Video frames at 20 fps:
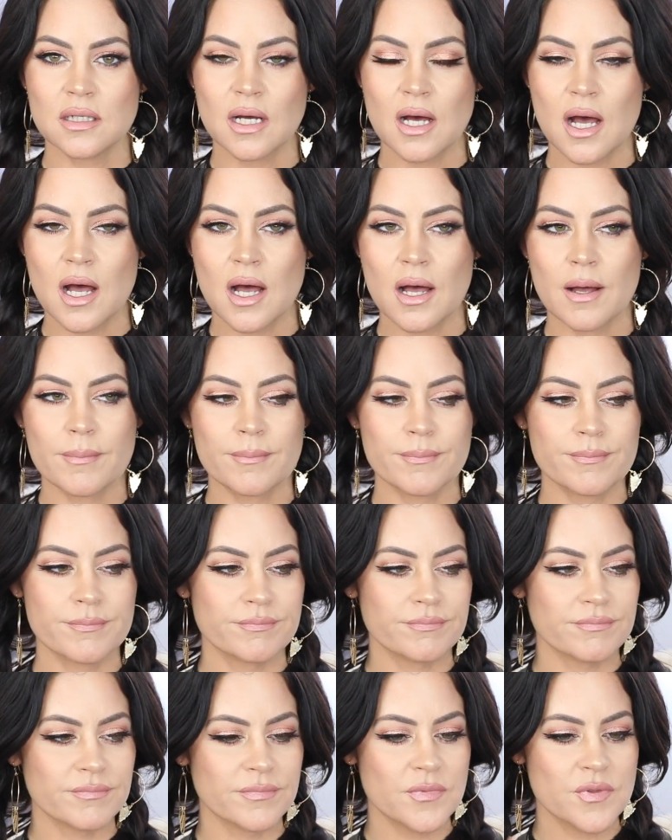
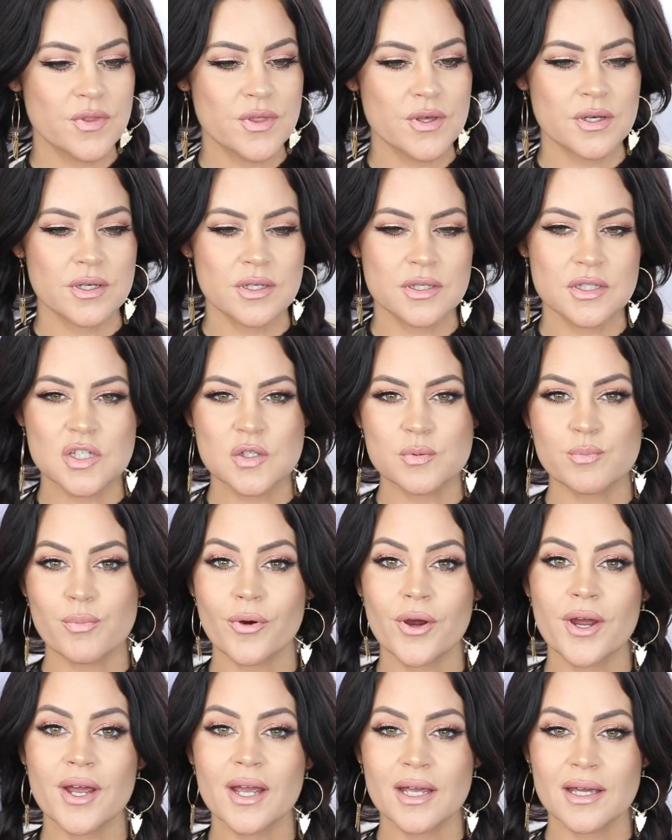um, the
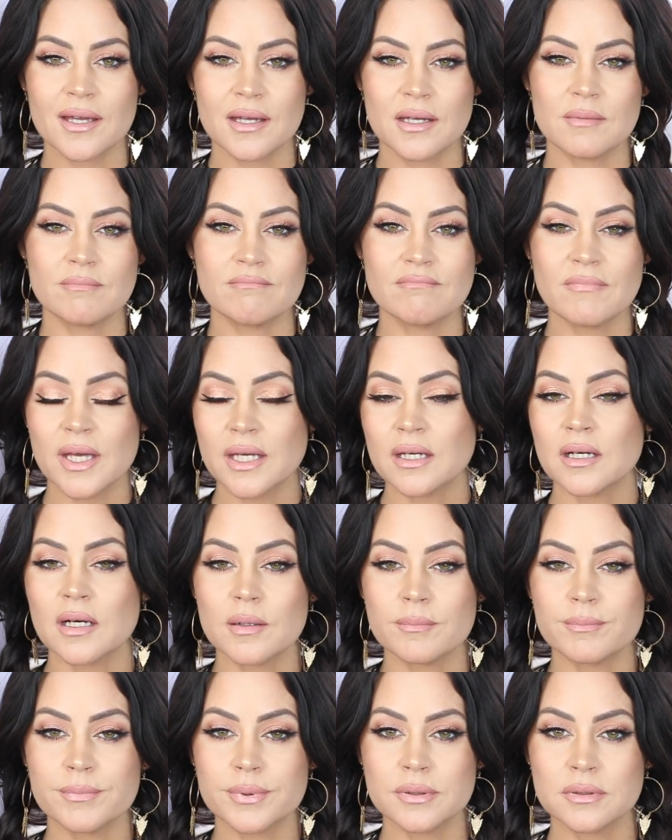spray
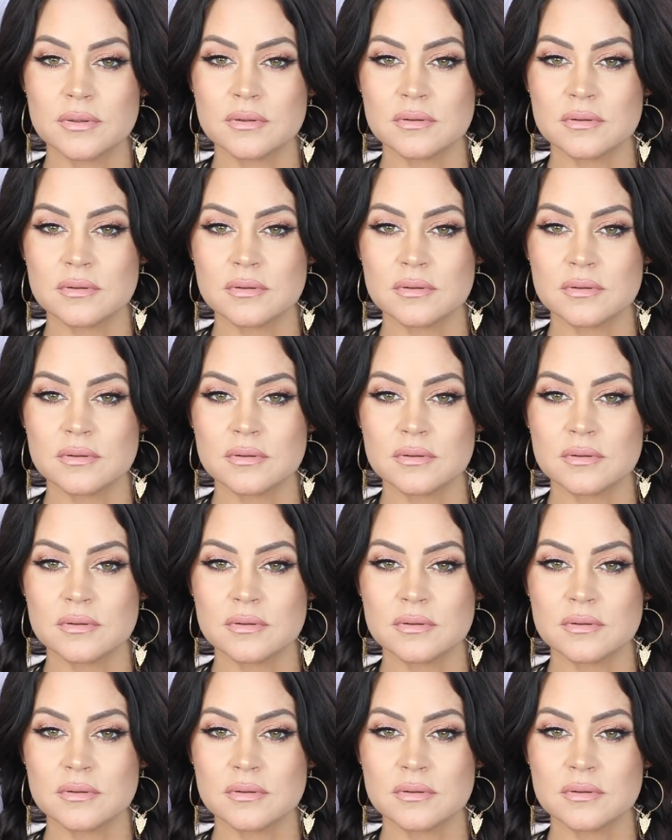makeup